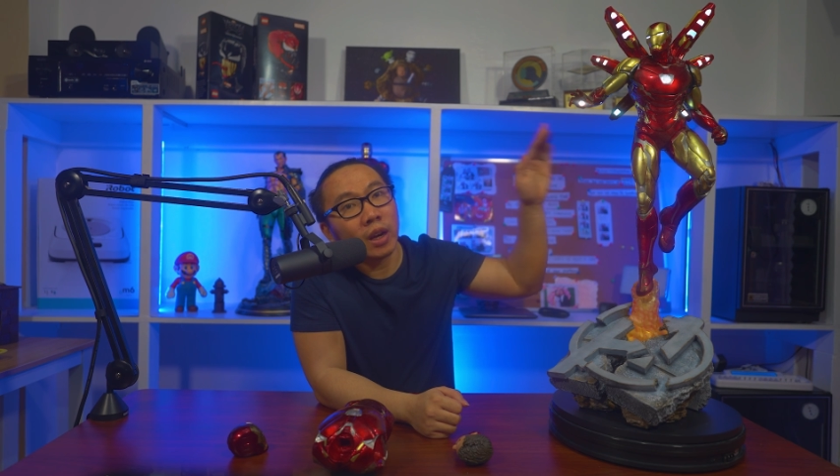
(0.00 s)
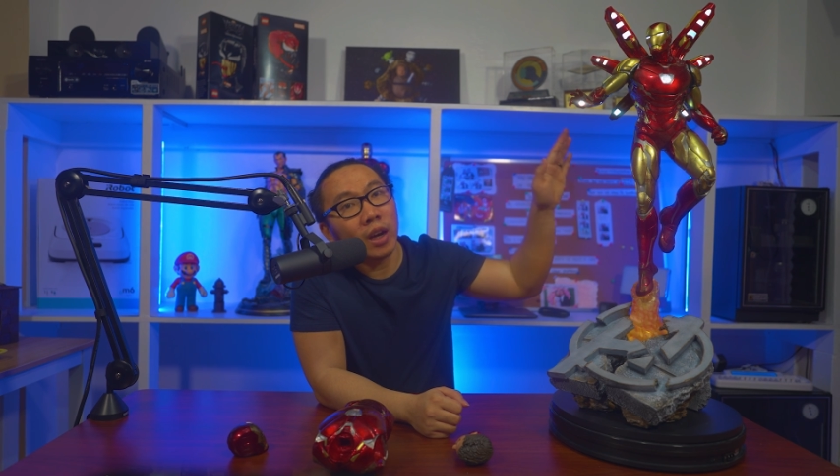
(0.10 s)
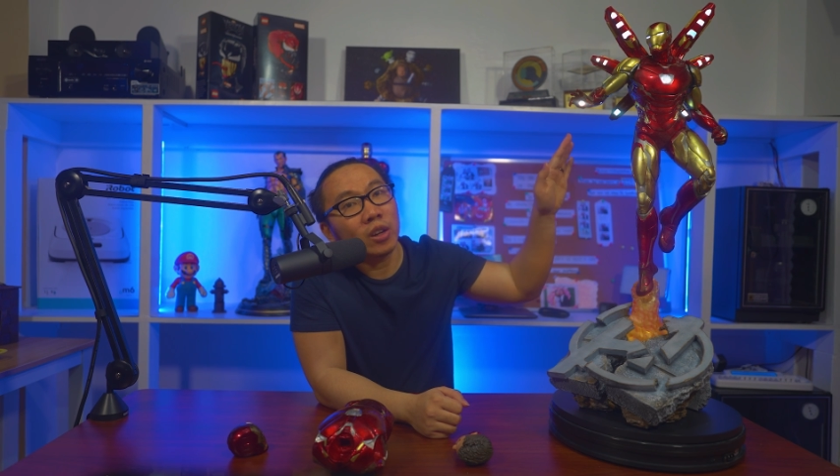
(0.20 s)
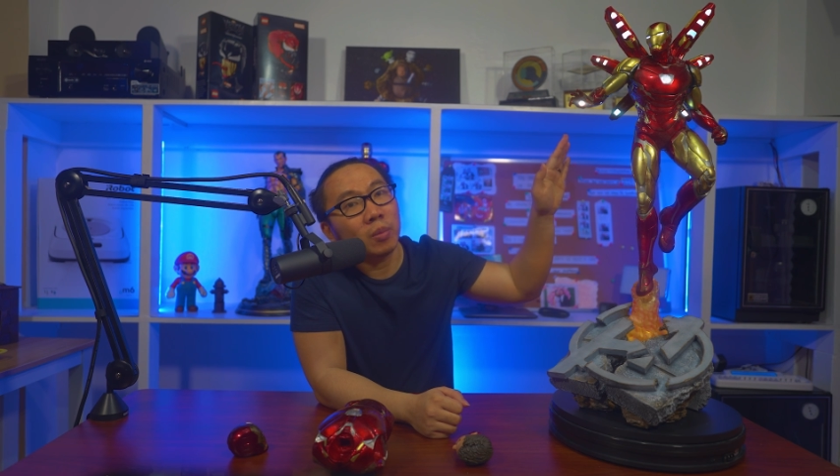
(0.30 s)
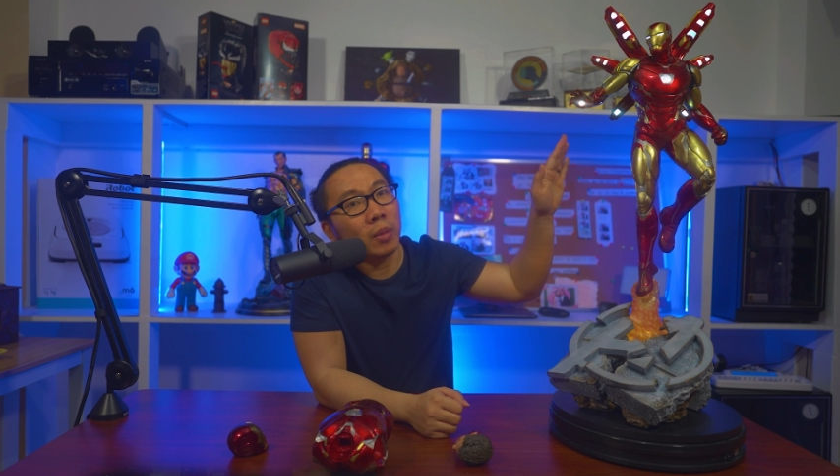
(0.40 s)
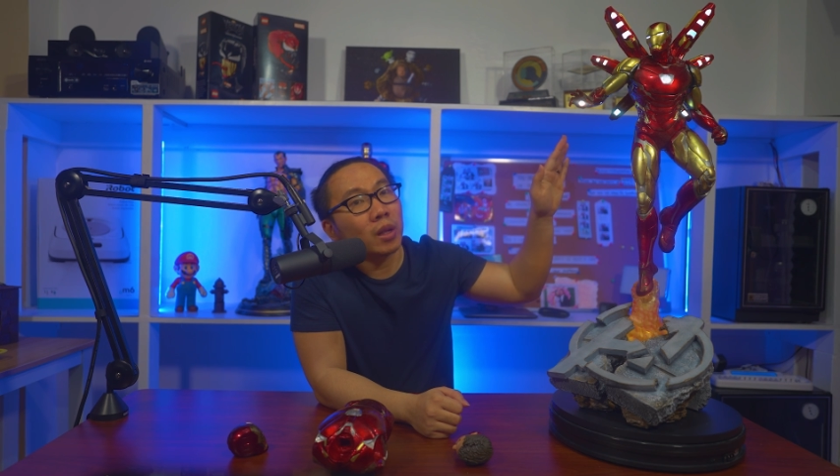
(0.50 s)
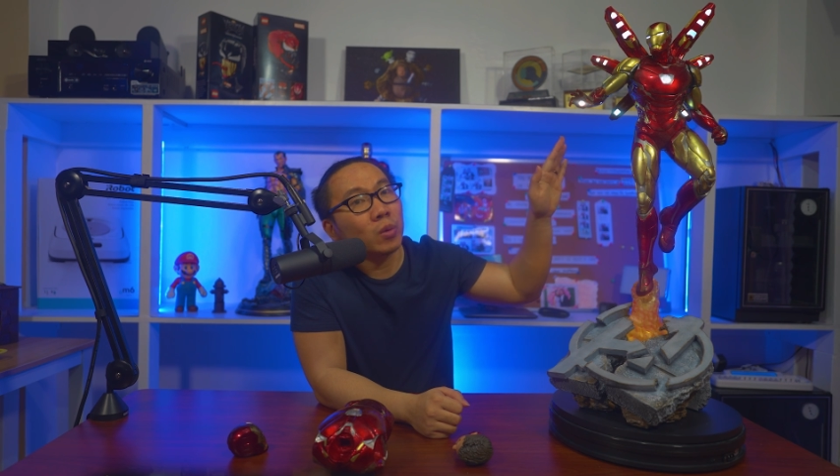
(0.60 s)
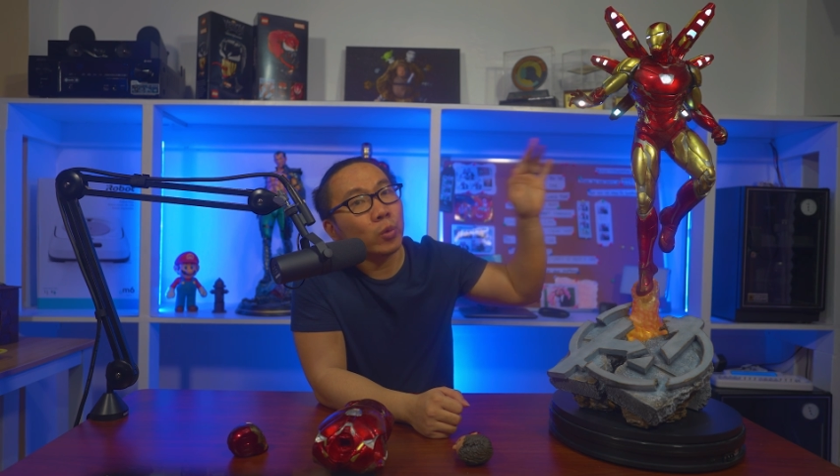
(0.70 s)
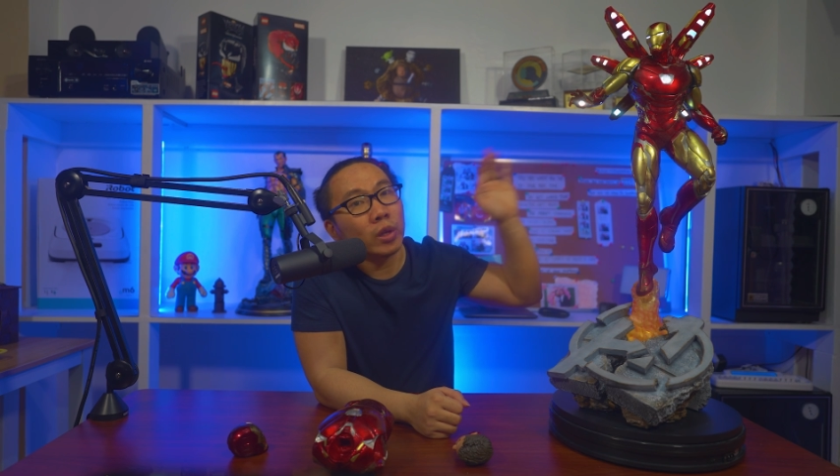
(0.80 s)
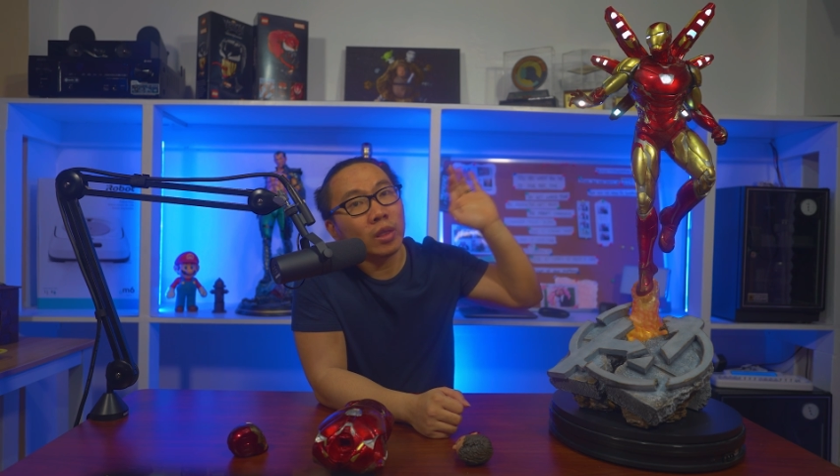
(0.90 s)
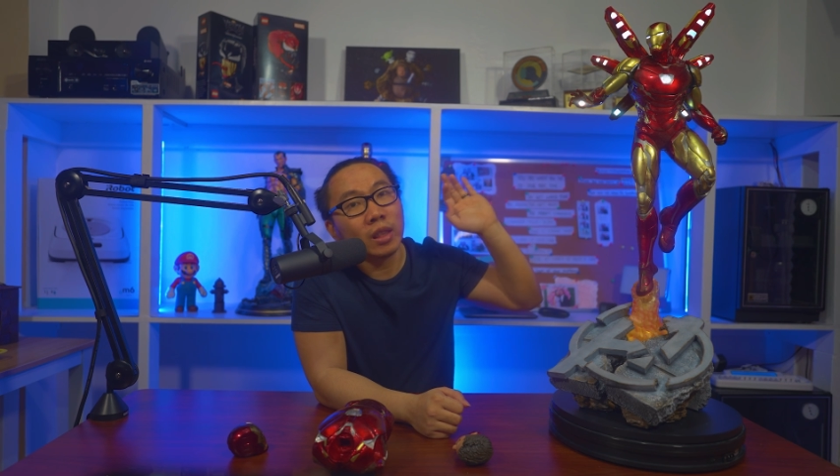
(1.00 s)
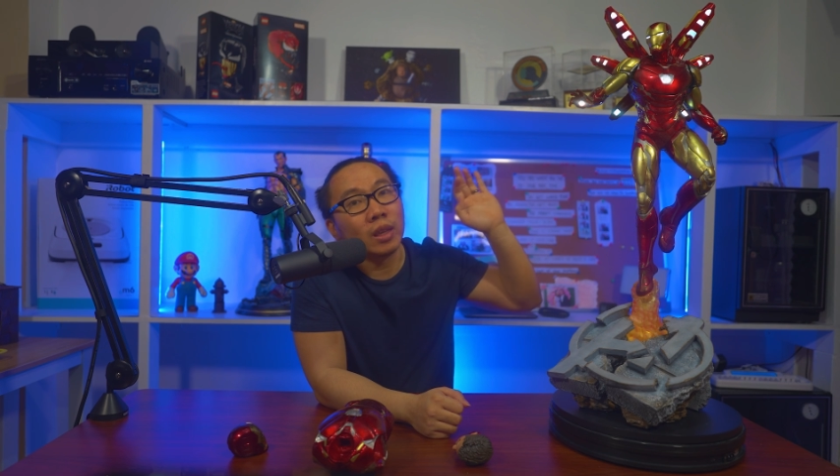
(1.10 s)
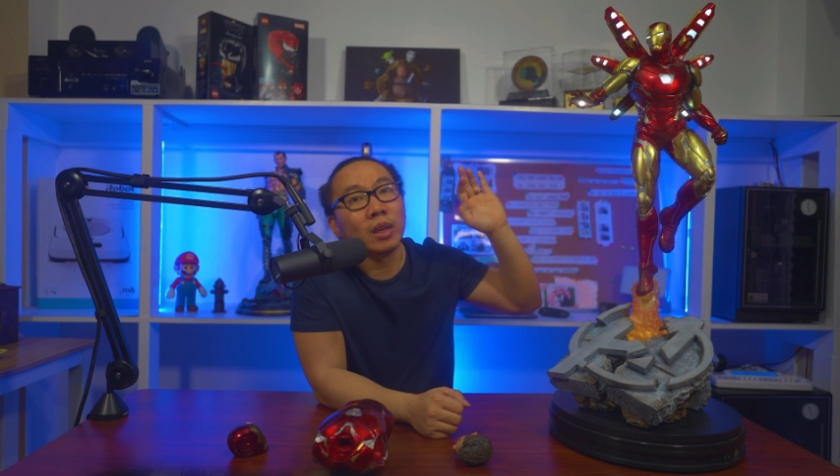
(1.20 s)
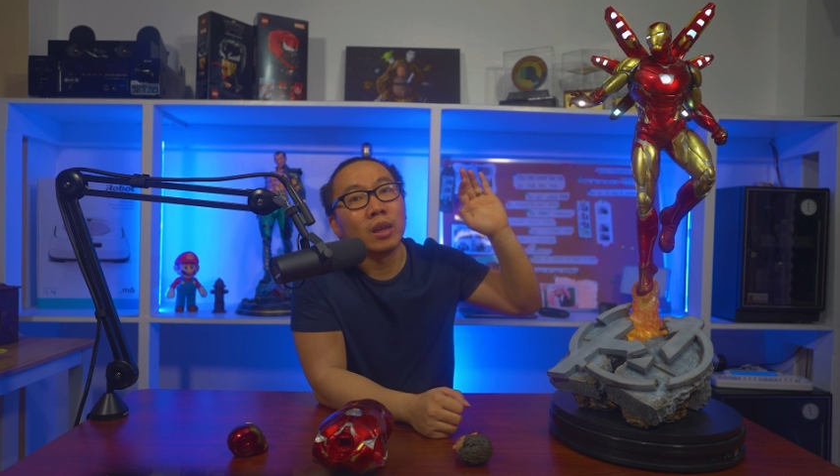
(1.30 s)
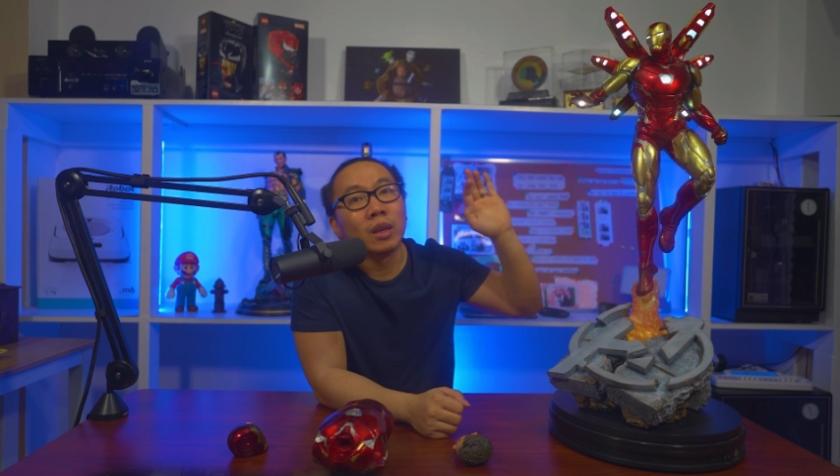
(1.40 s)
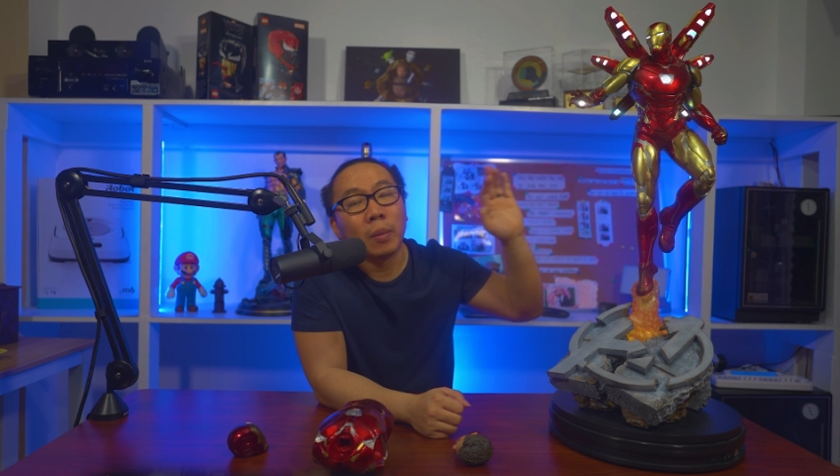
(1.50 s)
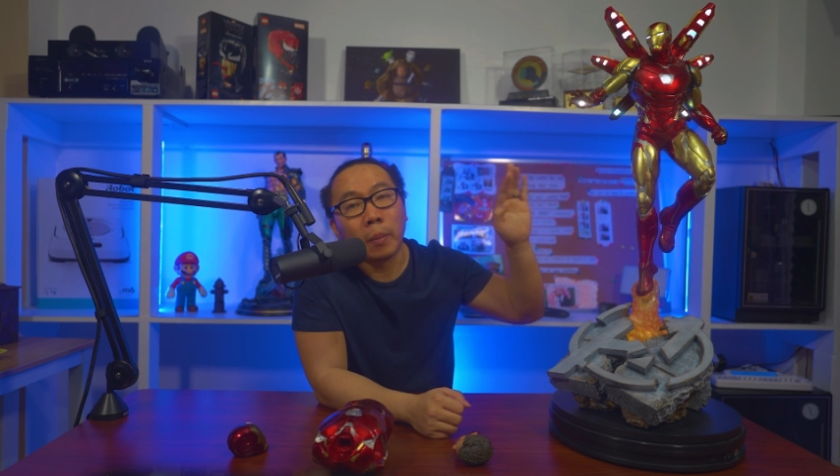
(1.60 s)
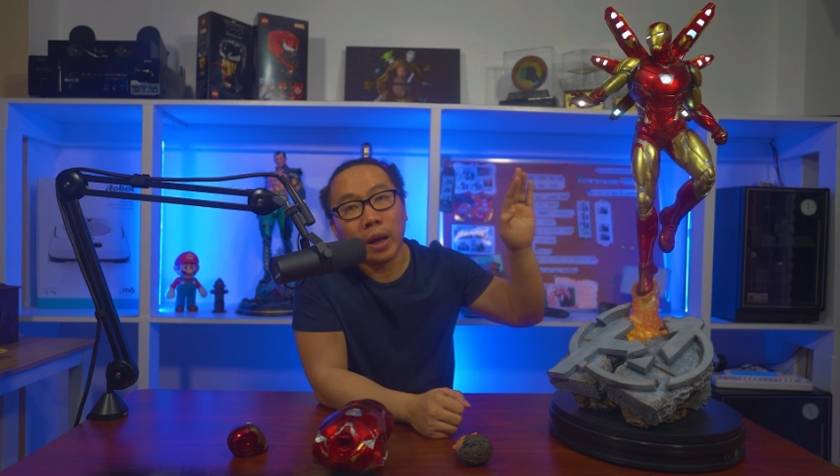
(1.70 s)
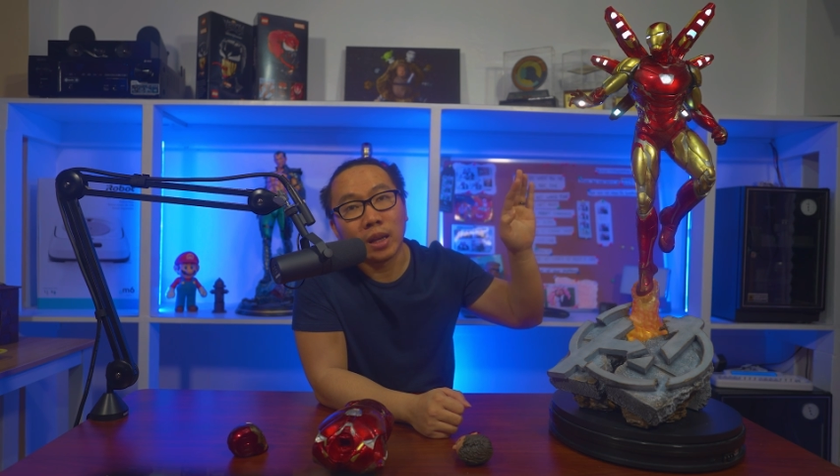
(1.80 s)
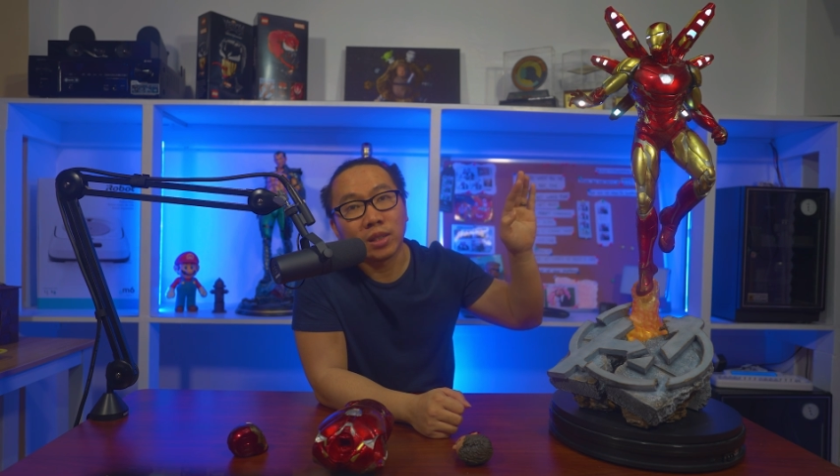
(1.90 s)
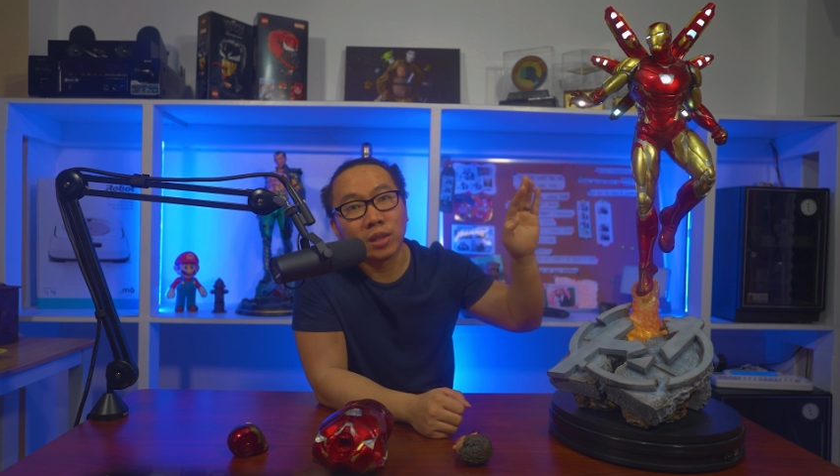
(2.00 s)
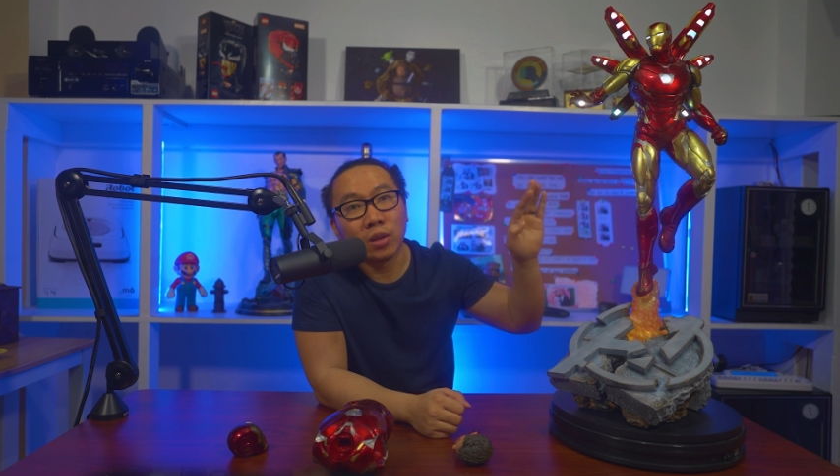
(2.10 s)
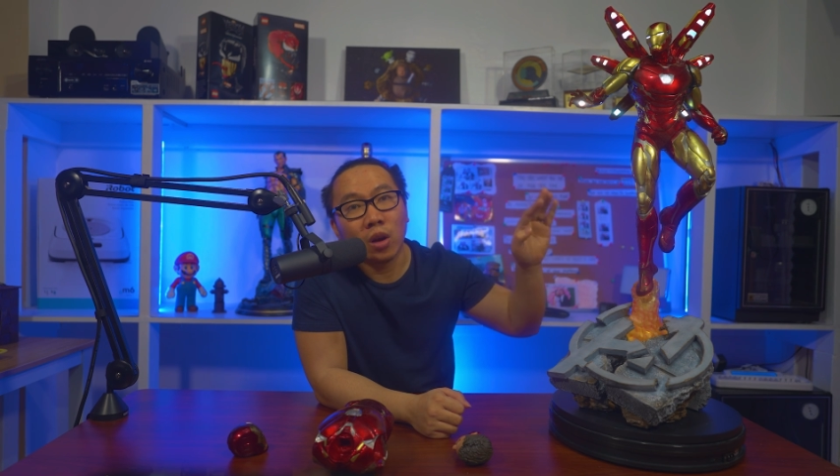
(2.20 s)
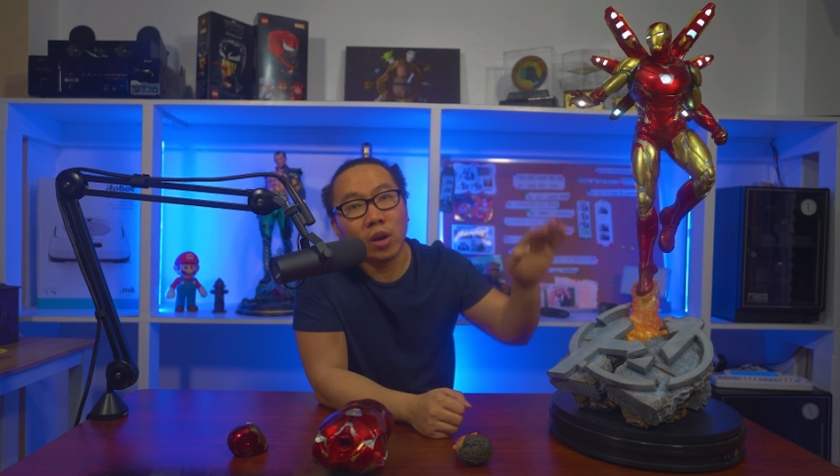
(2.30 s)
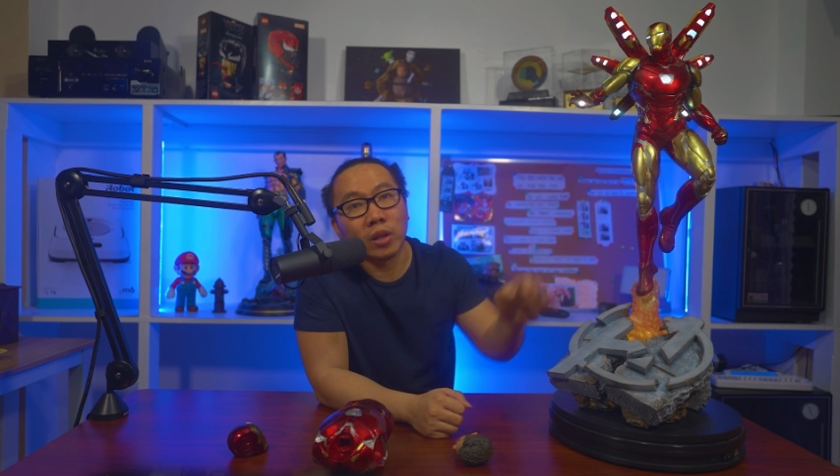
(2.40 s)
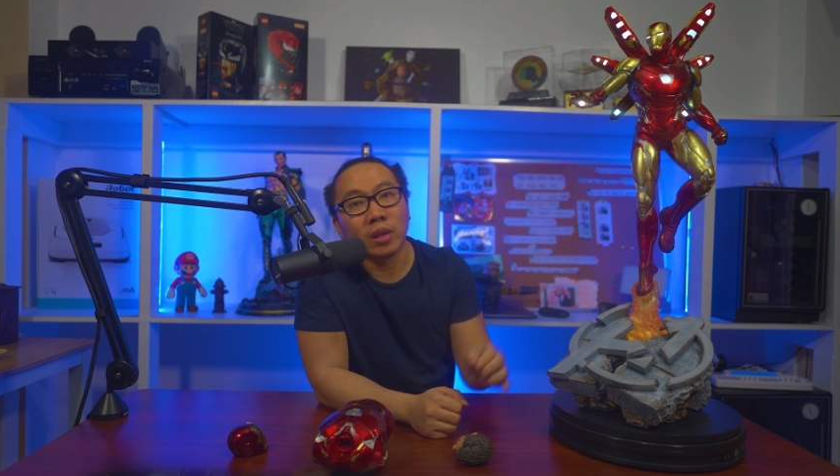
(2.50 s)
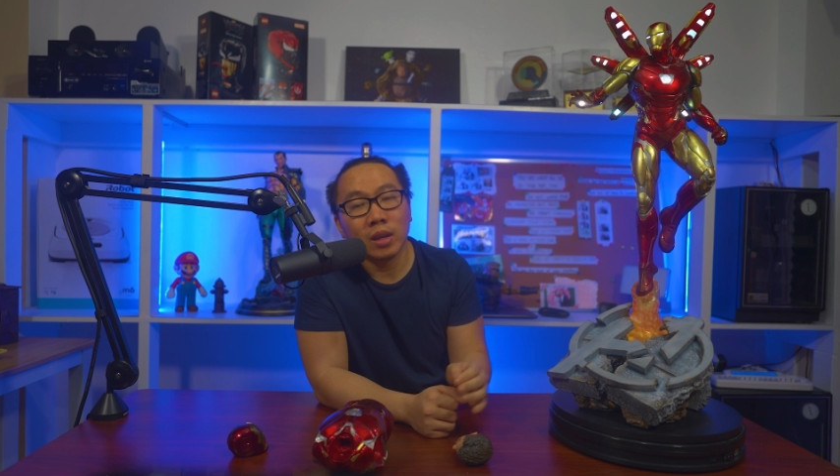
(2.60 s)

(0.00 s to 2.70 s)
Iron Man with the mask on.